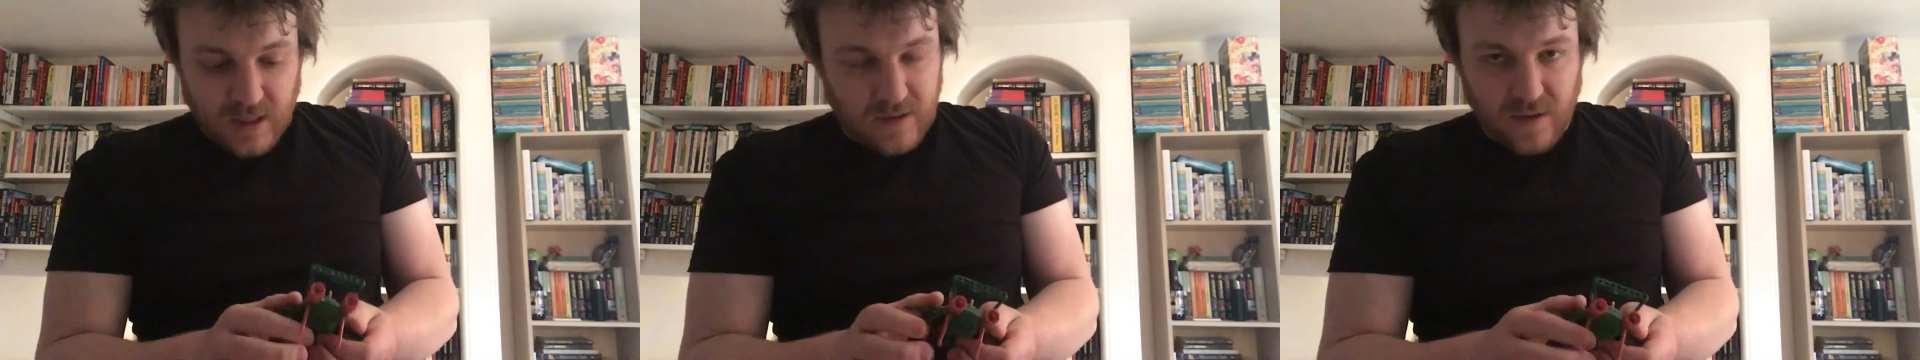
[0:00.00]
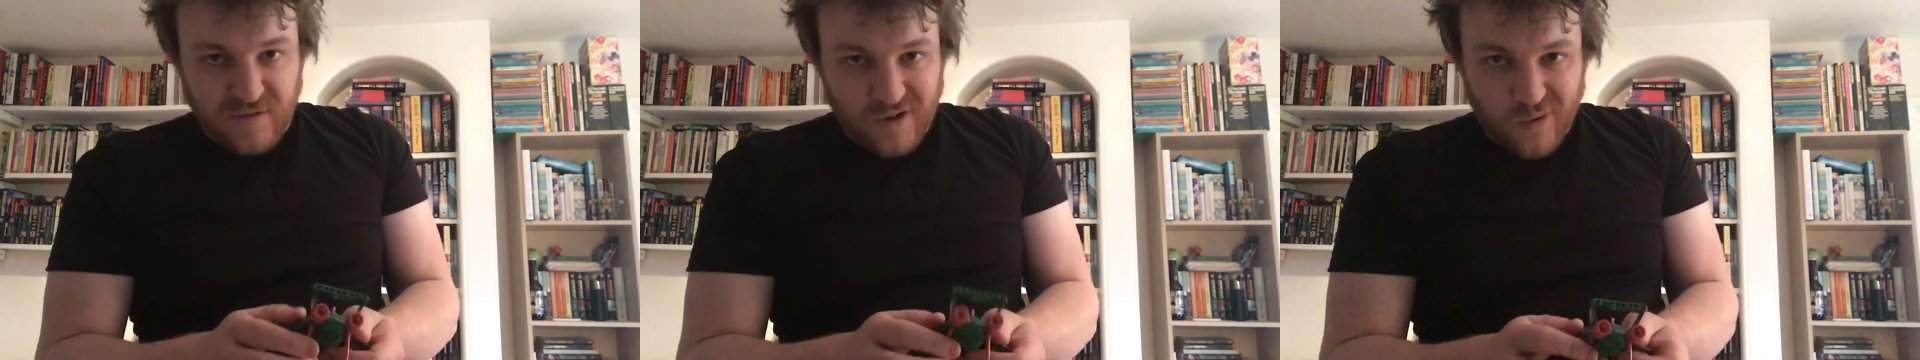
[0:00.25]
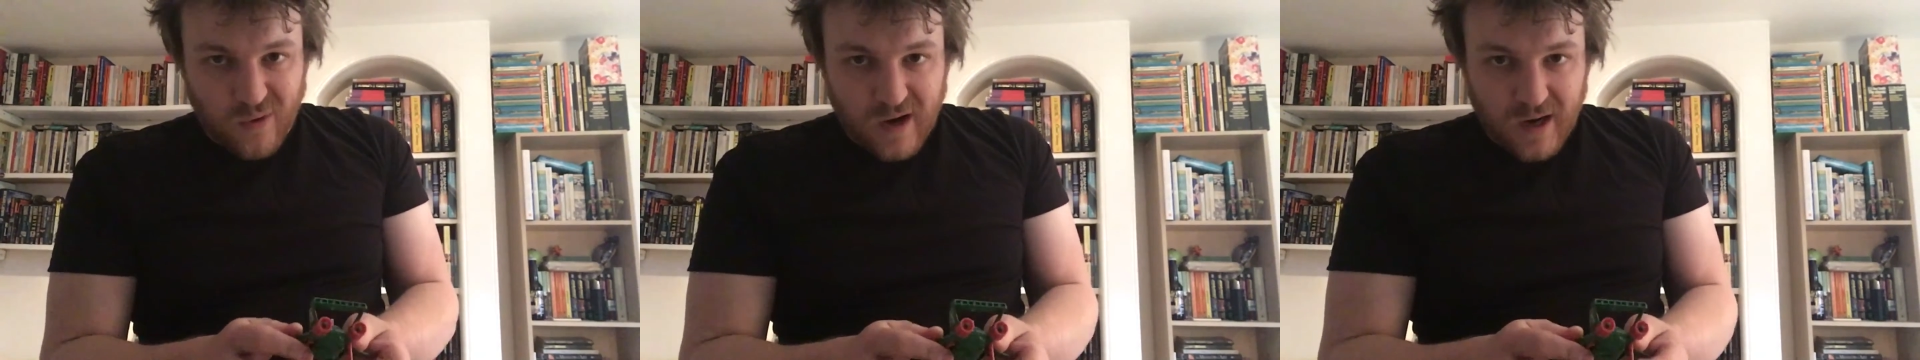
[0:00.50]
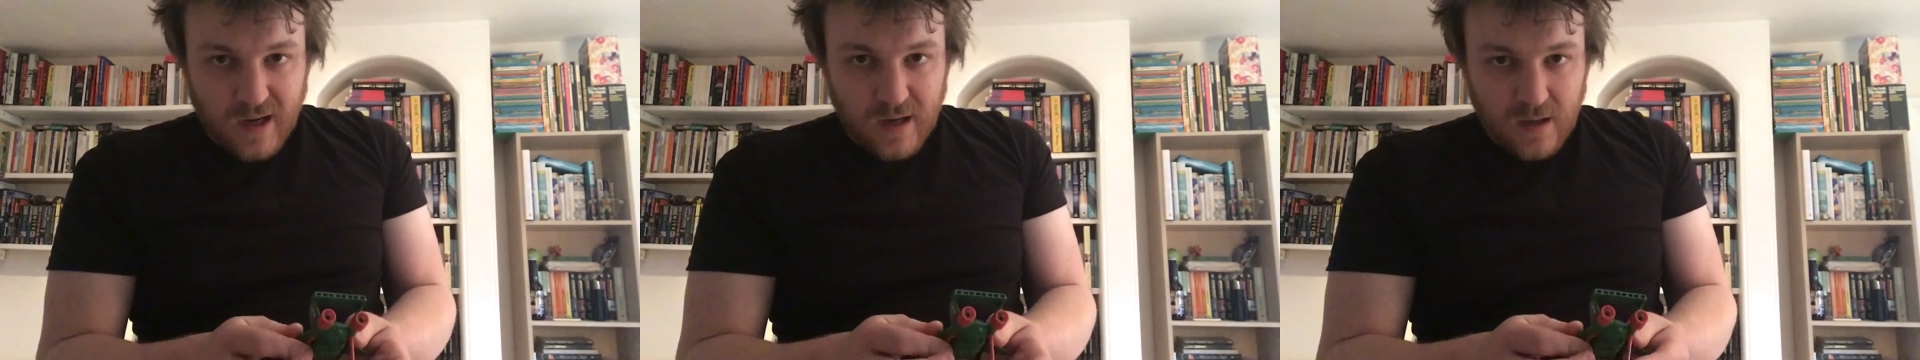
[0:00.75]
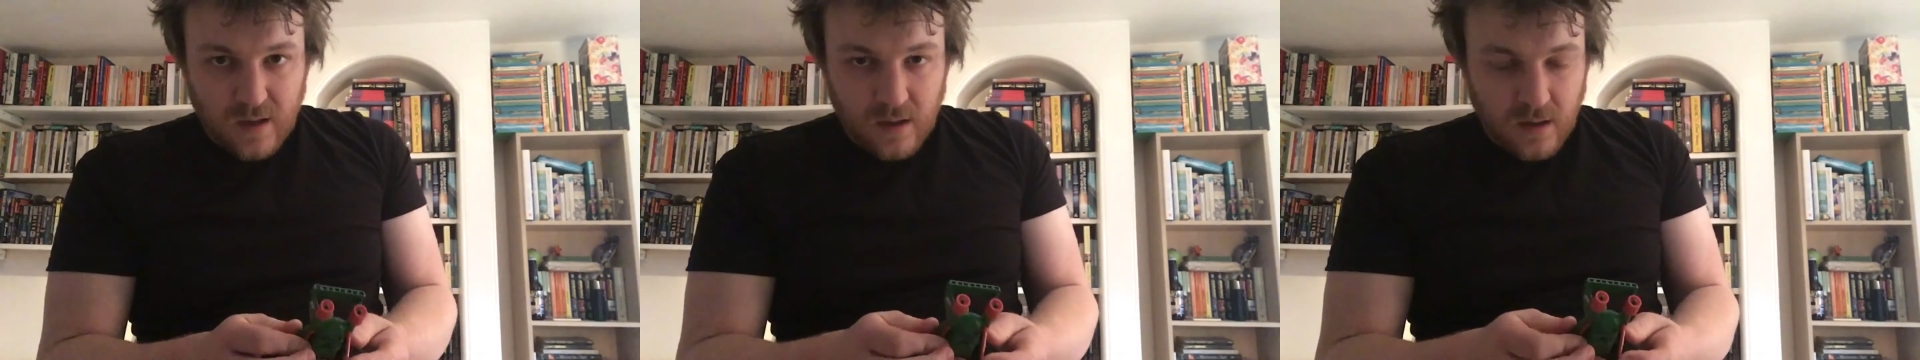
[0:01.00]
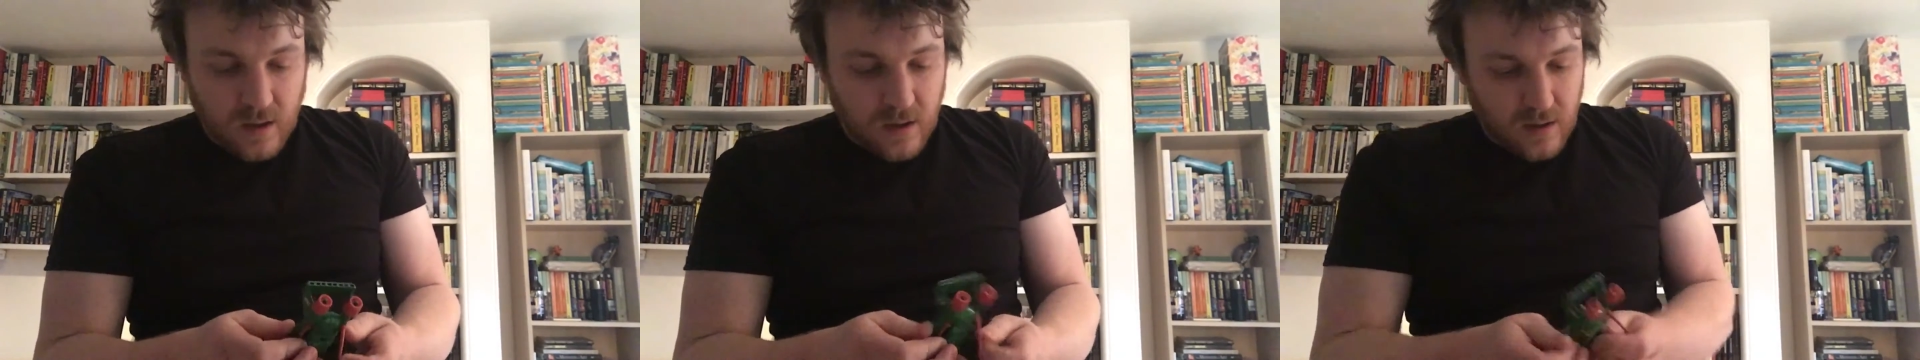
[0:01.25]
I don't even know
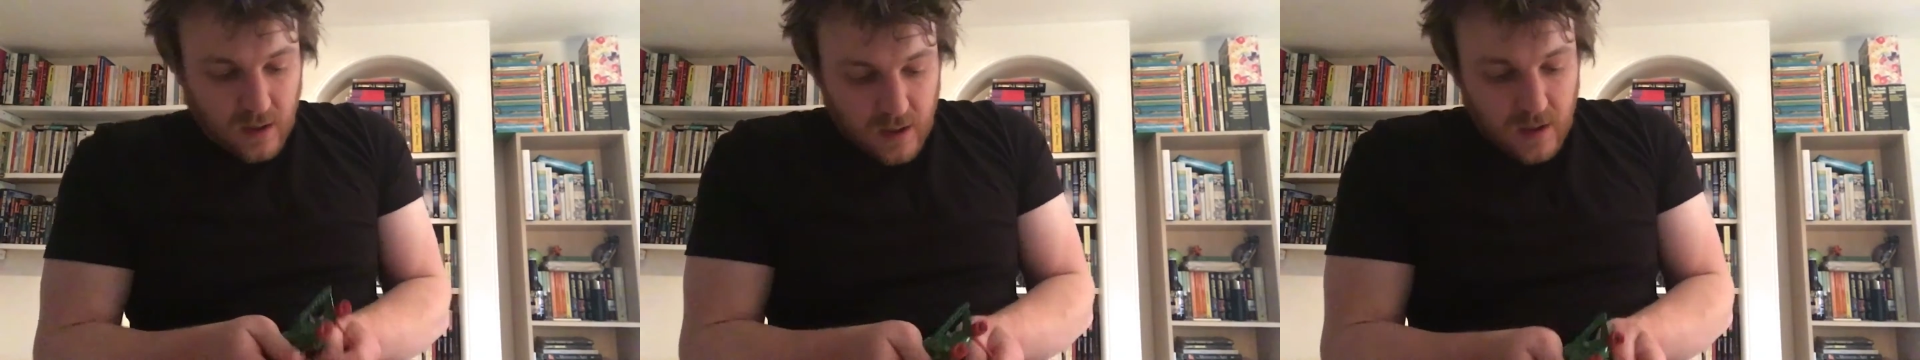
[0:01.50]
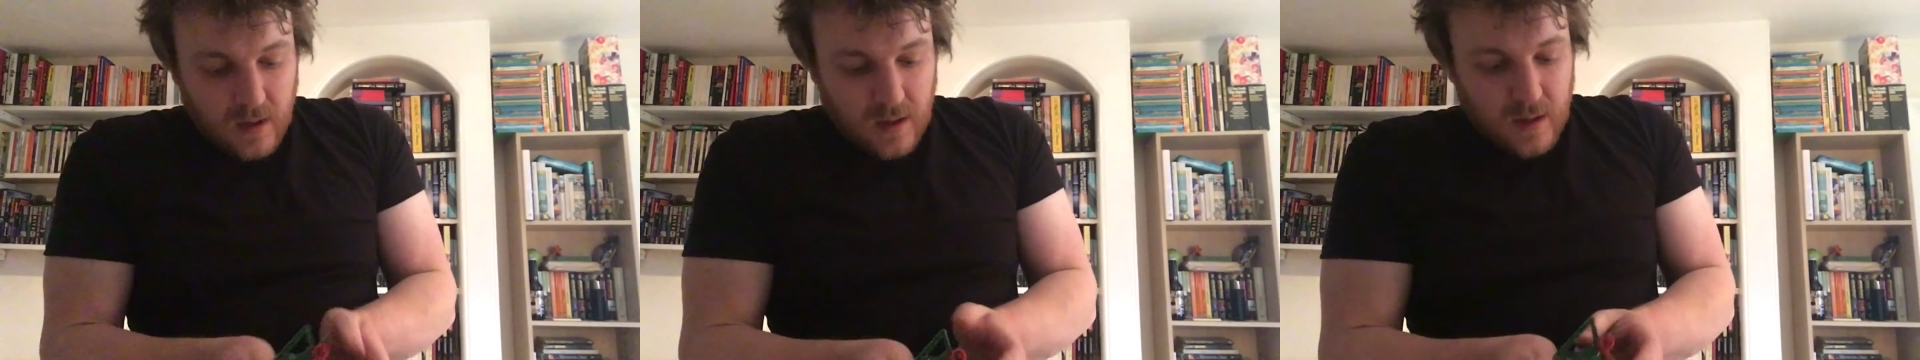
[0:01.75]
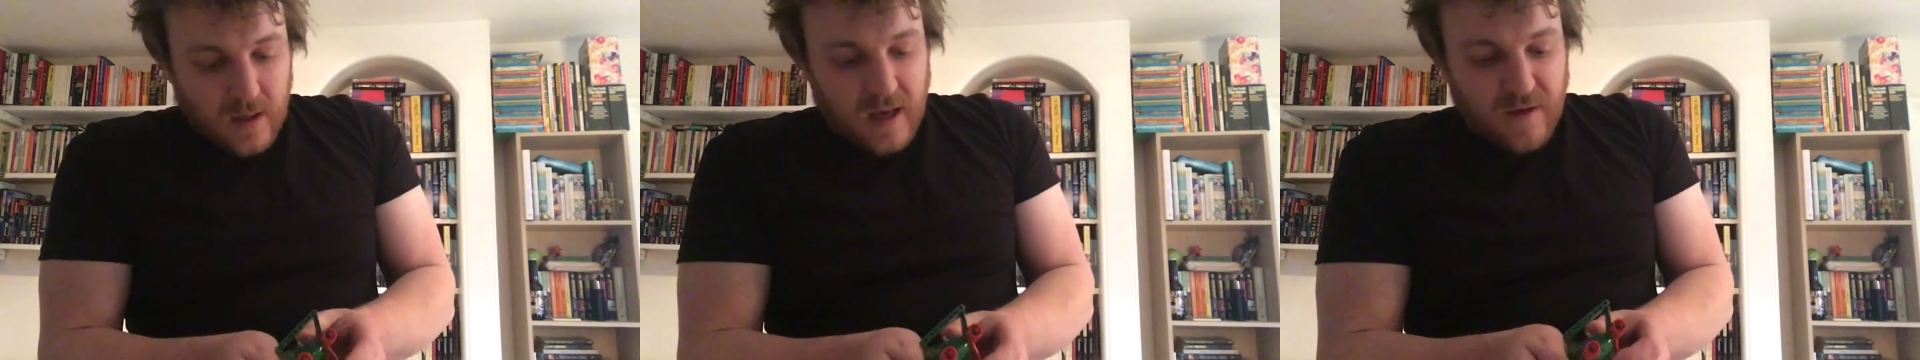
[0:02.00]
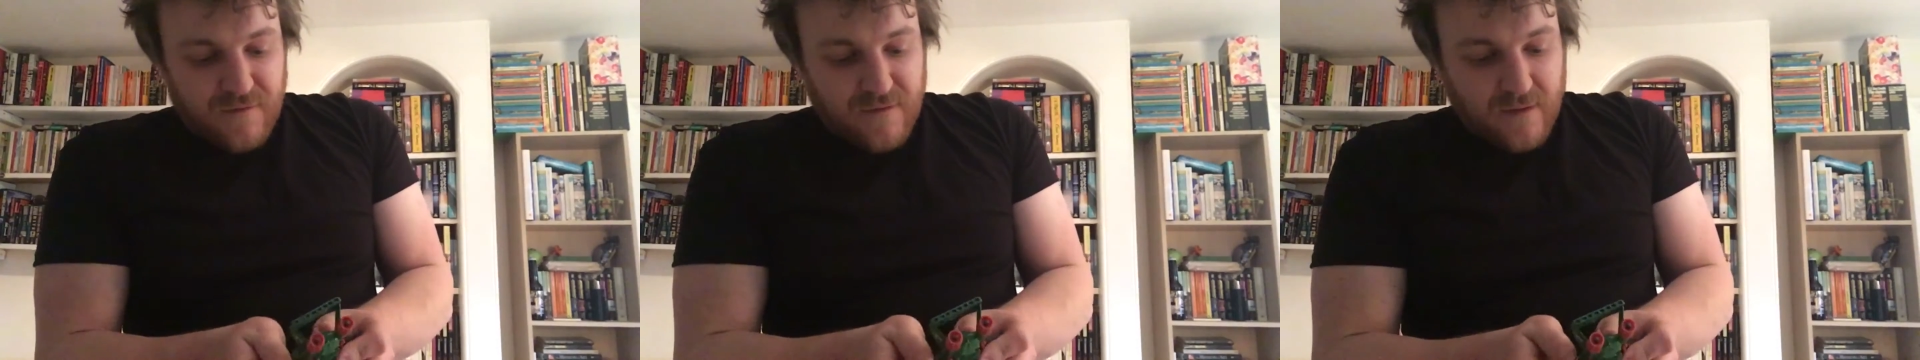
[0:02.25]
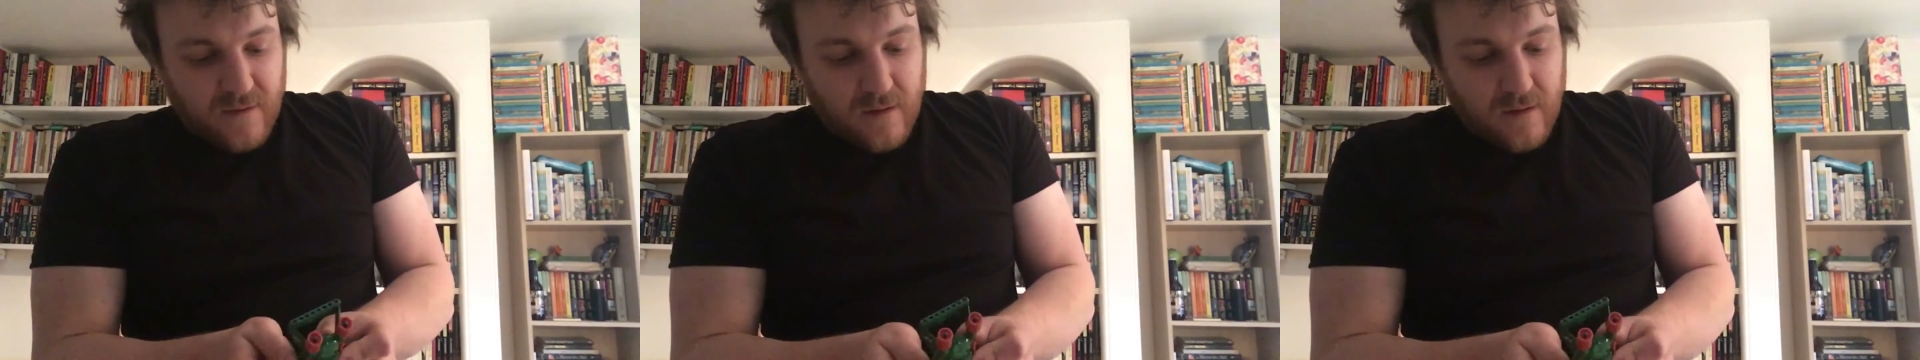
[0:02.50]
if